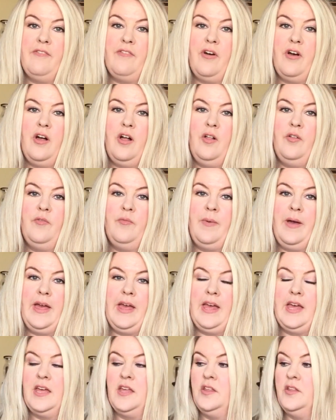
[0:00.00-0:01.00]
all
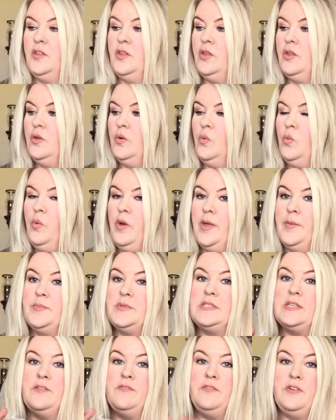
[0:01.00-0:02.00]
my
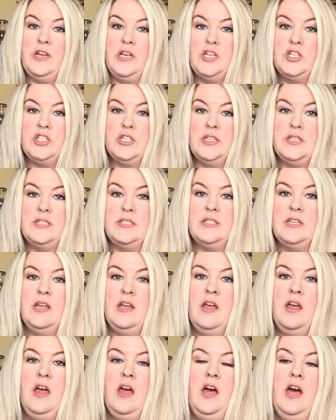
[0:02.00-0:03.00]
whips and finishes,
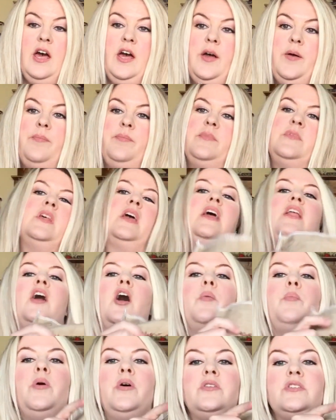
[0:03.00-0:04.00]
and I'll
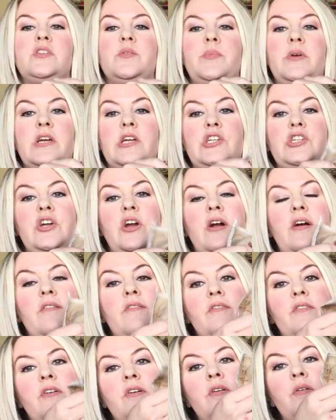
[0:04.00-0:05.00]
post a picture of
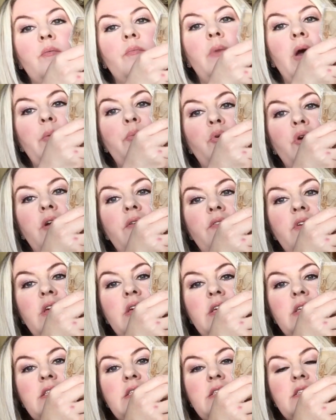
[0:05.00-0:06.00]
my
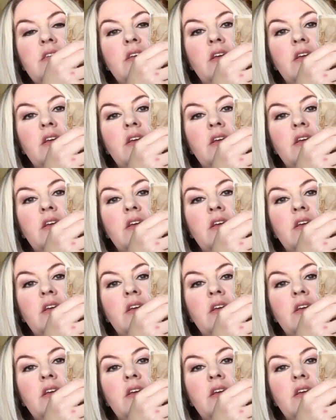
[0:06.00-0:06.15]
previous